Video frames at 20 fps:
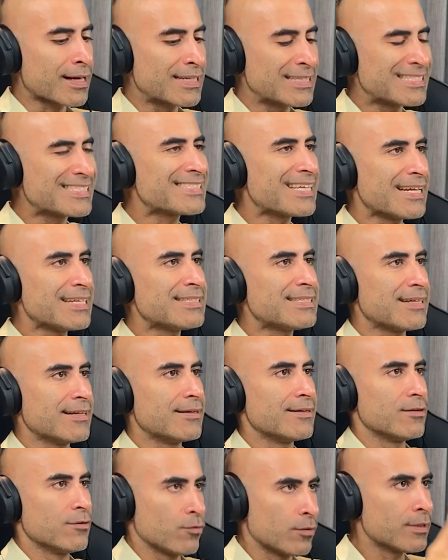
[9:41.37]

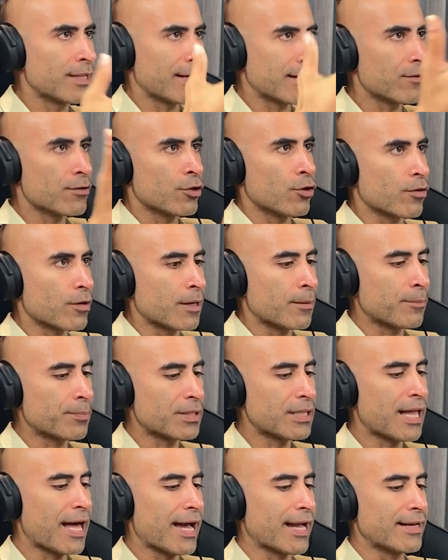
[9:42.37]
consented, like you know,
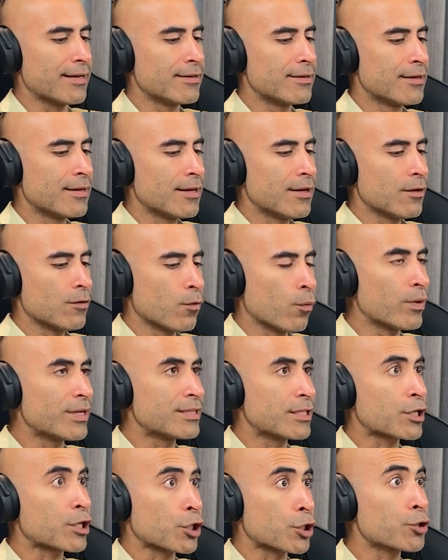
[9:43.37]
complied
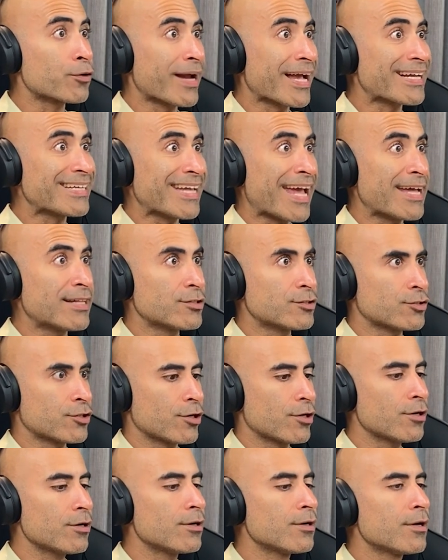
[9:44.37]
with the correct
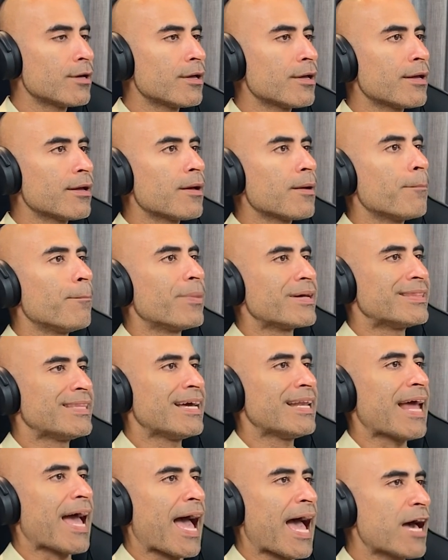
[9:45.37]
answer, but
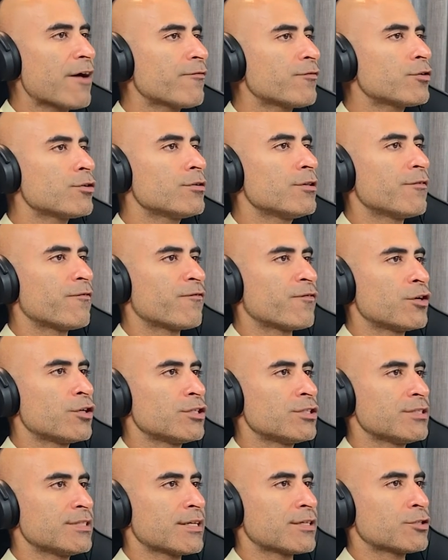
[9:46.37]
then after the
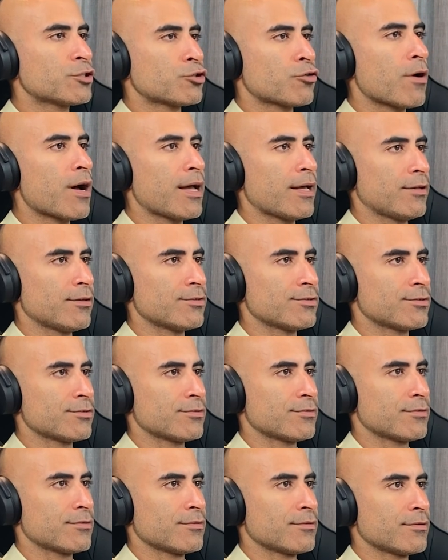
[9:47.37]
first six
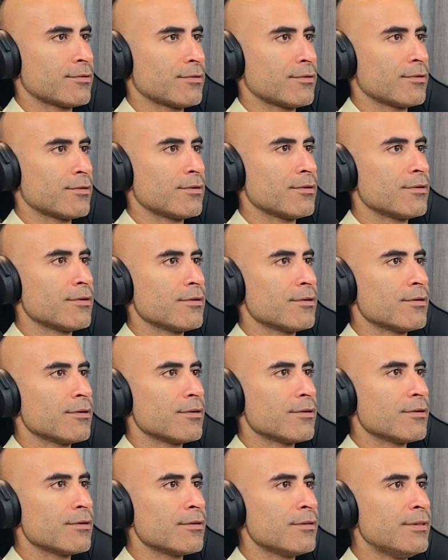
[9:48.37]
trials,
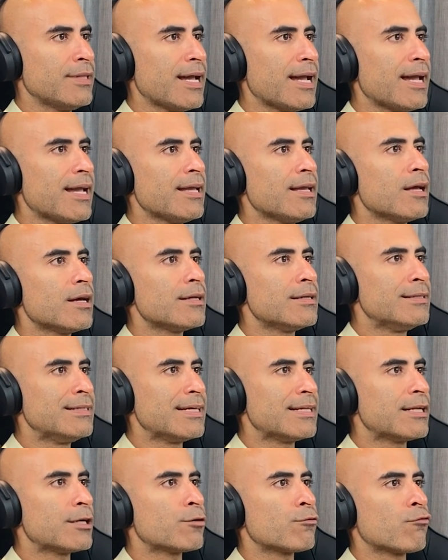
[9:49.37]
they
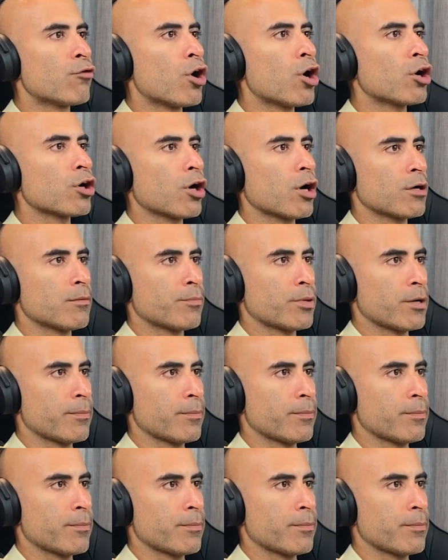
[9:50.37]
did it wrong on